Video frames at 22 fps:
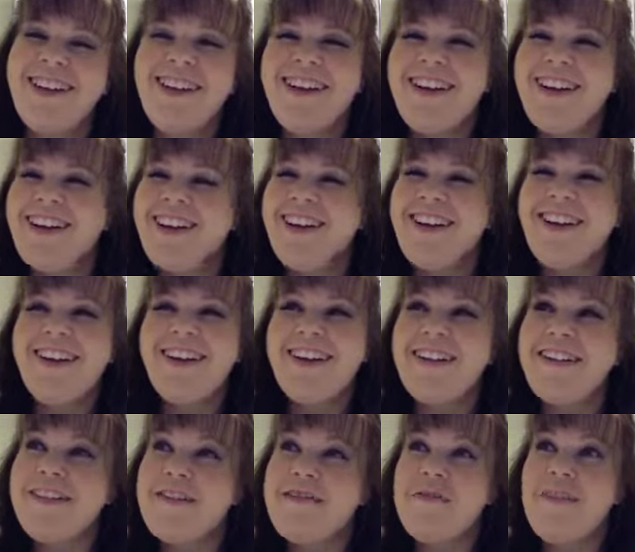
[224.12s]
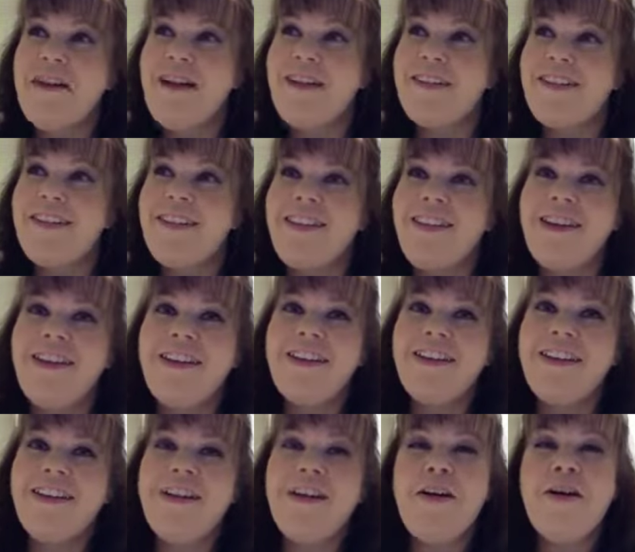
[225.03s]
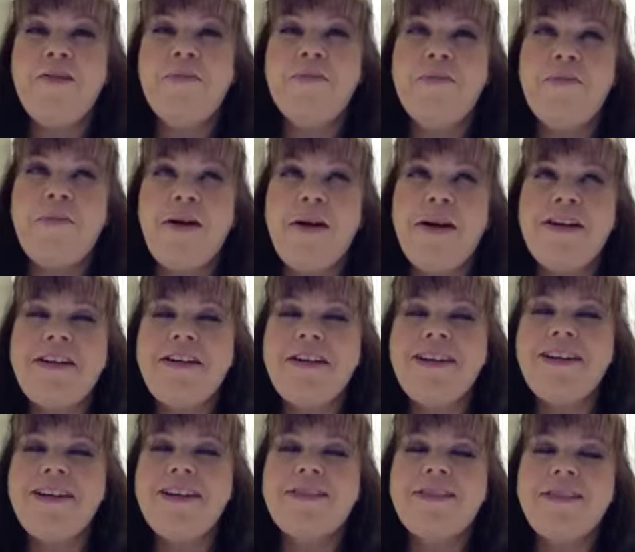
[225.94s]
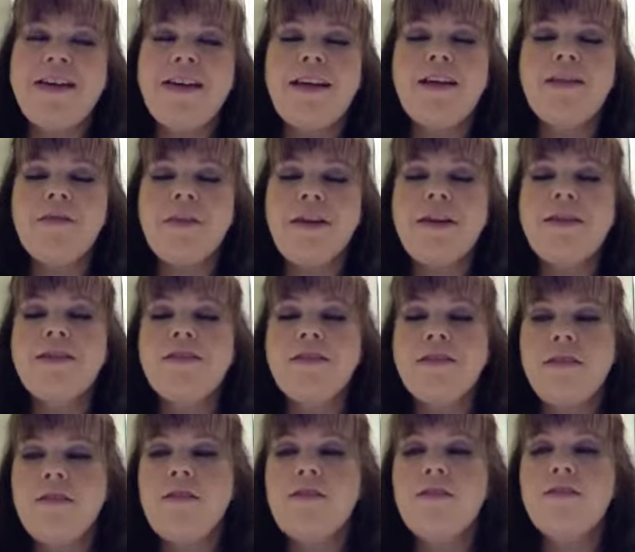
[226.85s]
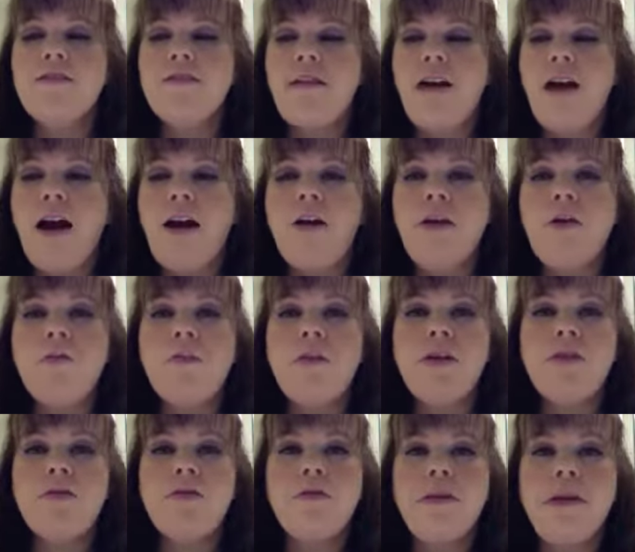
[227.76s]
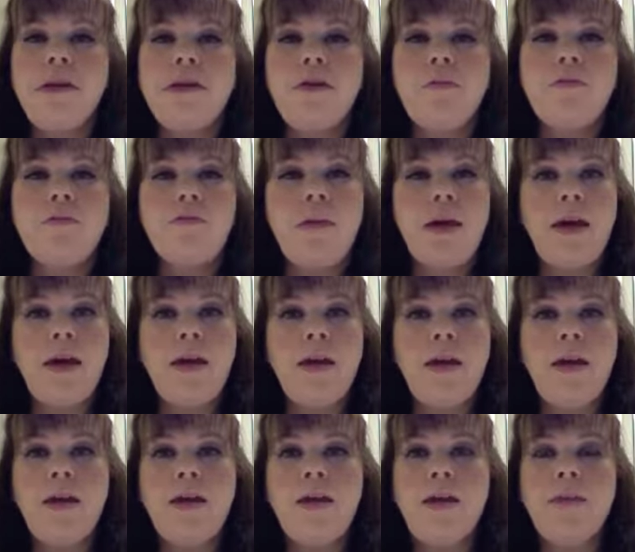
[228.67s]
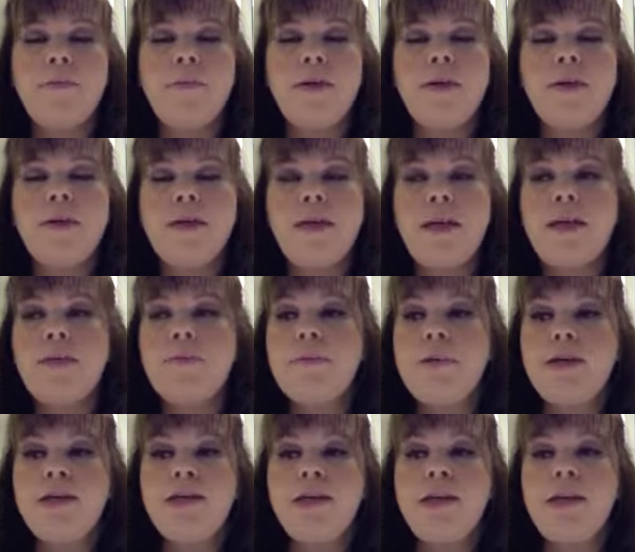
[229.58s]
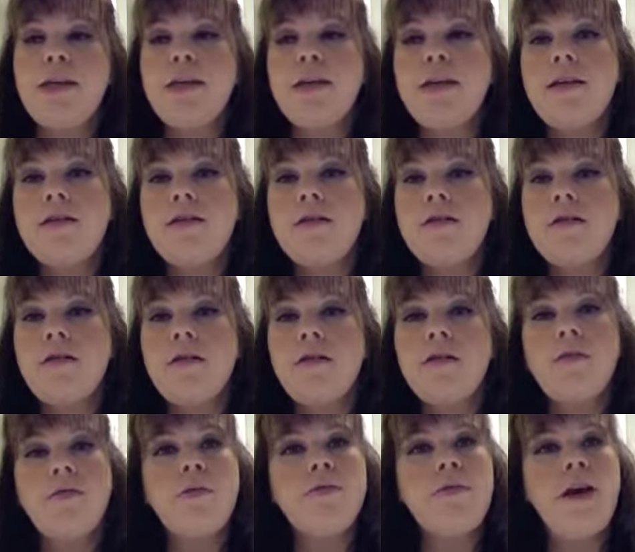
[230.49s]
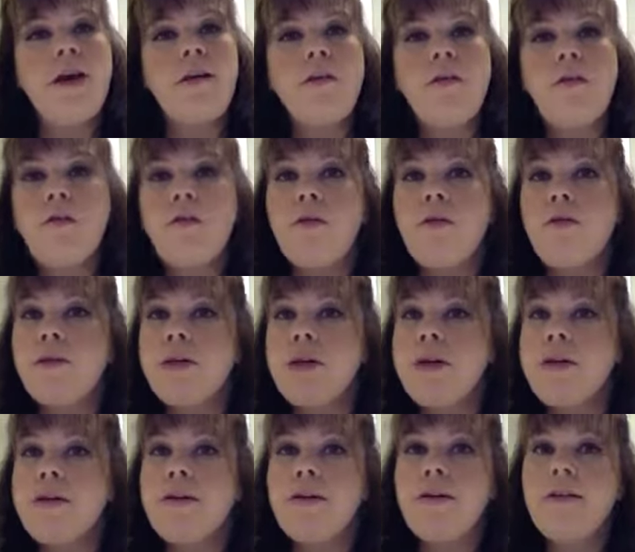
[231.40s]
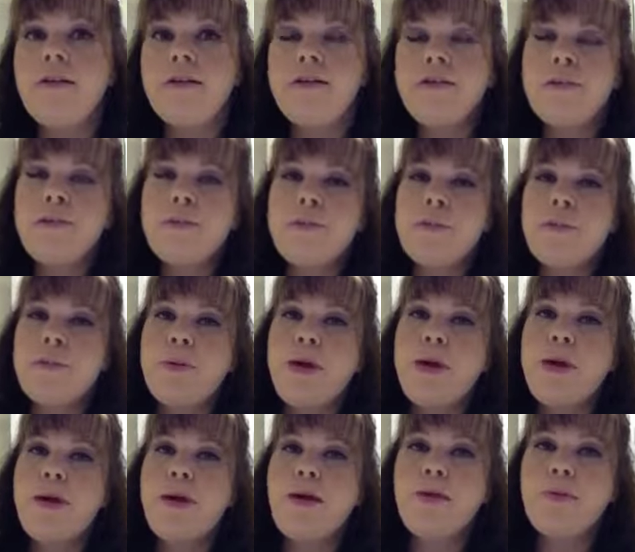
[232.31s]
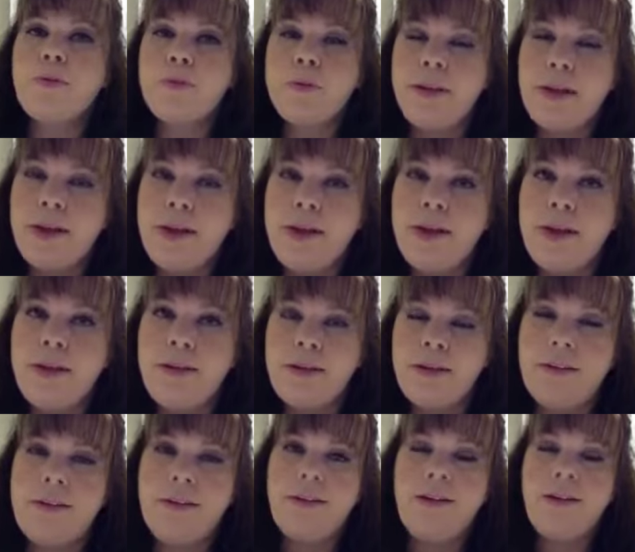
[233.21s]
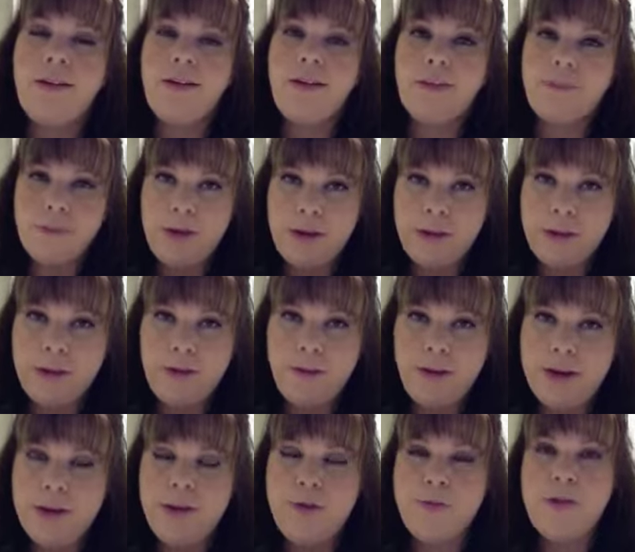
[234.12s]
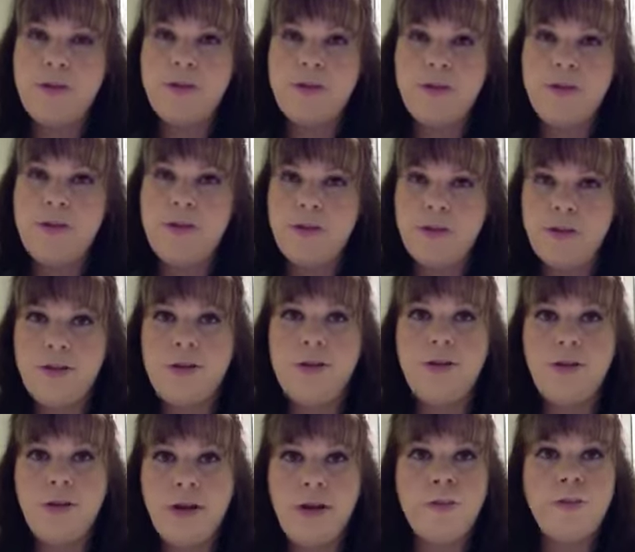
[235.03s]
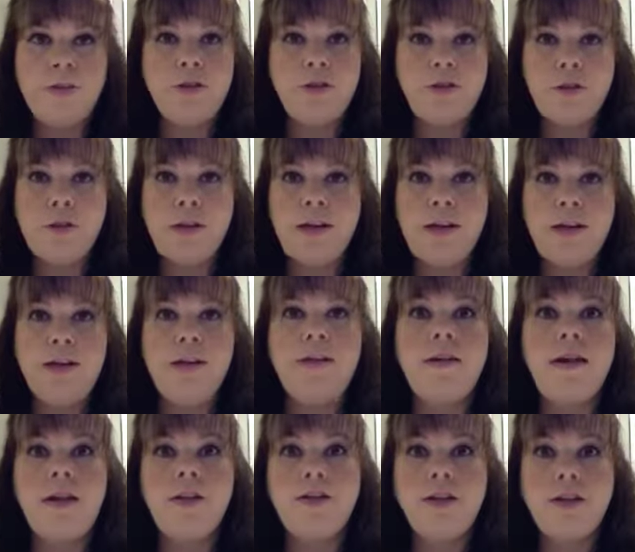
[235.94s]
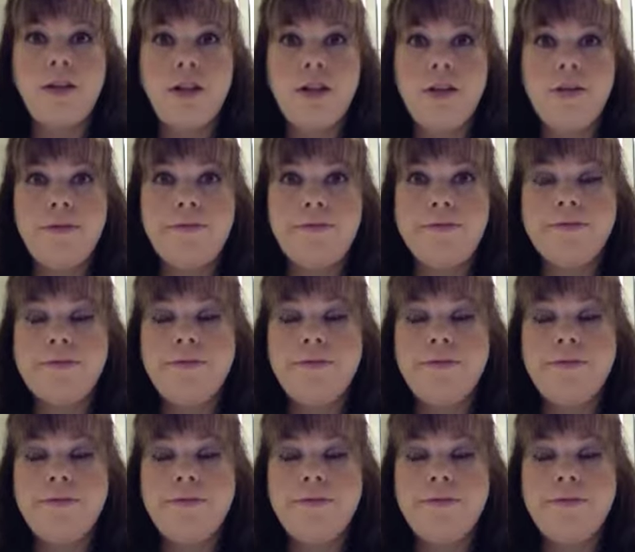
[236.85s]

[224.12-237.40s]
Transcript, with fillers: I don't know why I did that. But uh, anyway, so I hope that you can make it, and I'm going to keep mentioning it. So we've got a whole year to prepare and plan and make the arrangements so that you can come and join in next year.